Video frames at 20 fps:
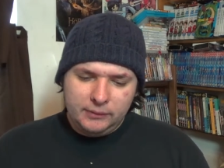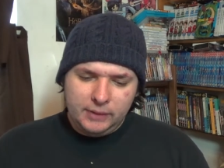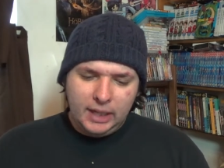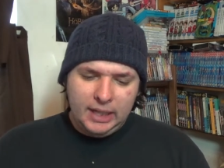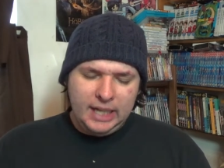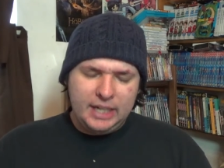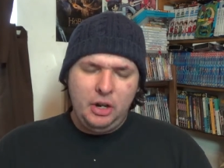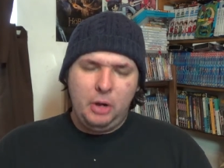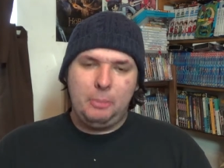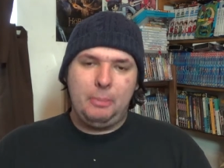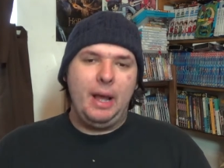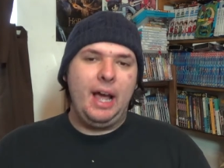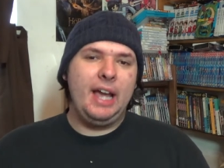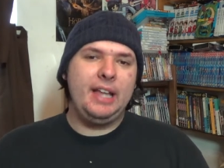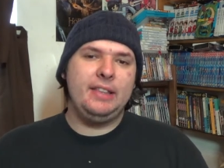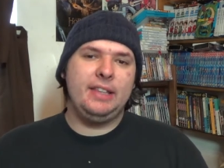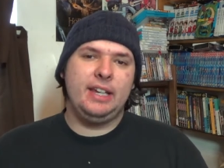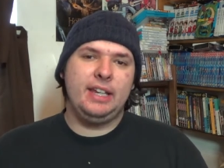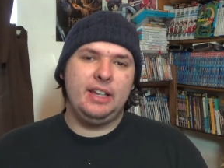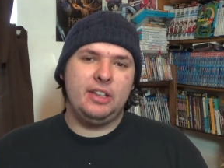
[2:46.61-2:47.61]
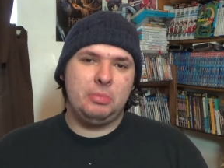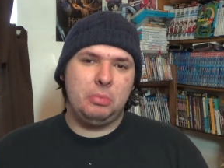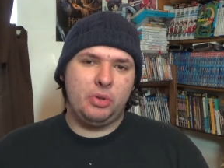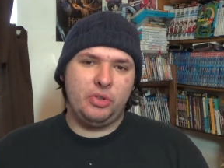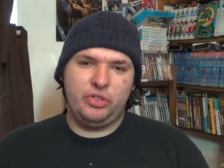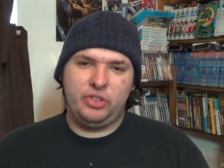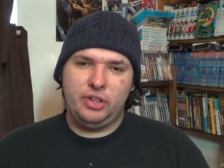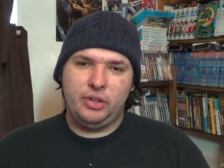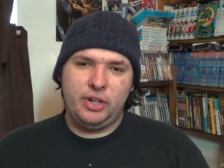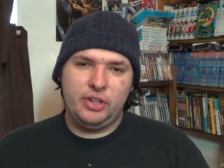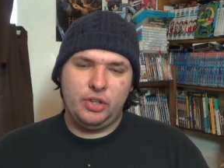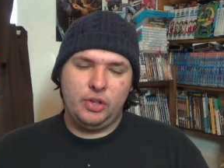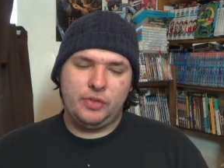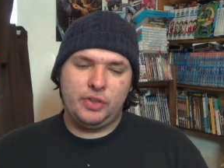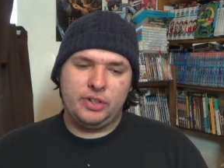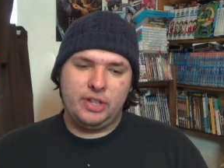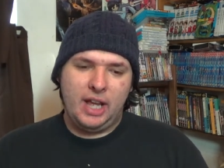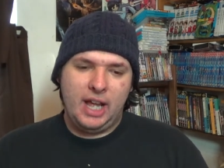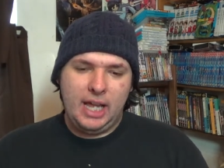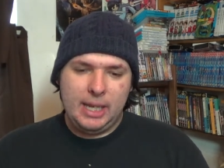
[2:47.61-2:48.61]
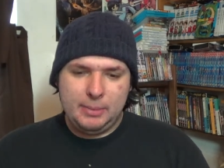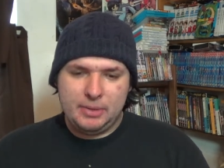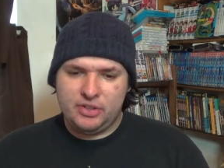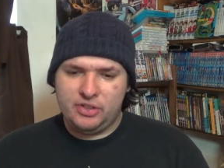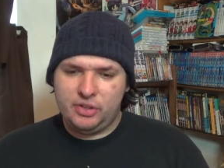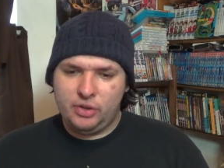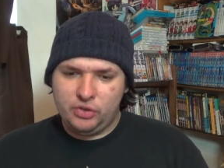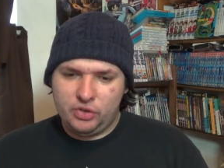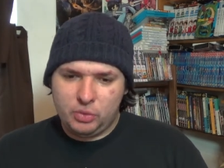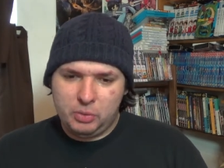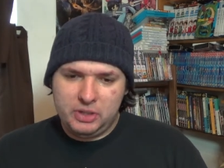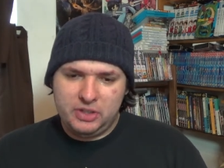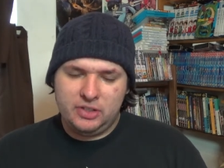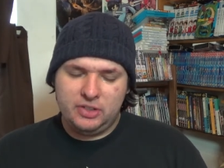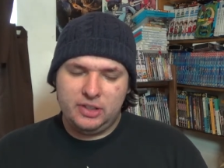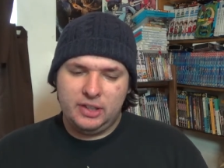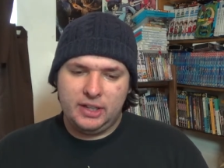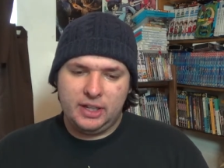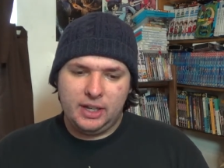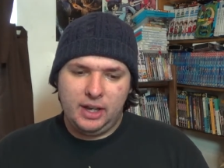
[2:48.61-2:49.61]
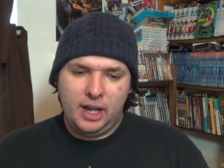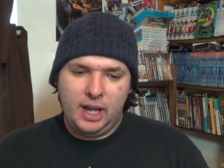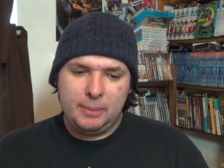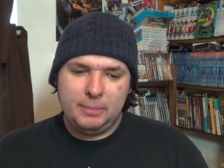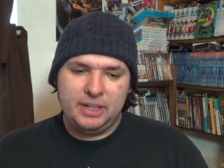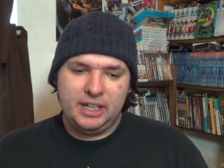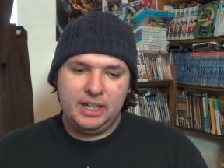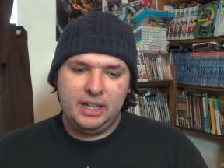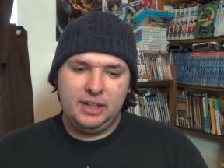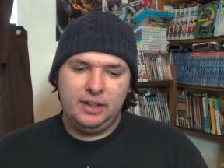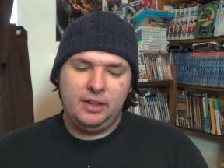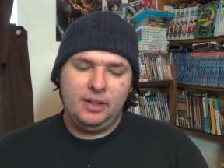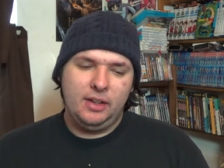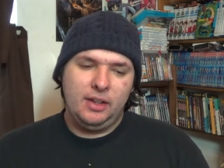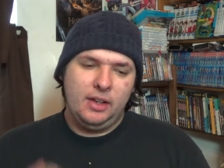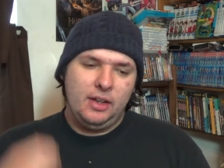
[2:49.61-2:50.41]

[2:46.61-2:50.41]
and I don't mind that it gets more serious over time and still squeezes in the comedy,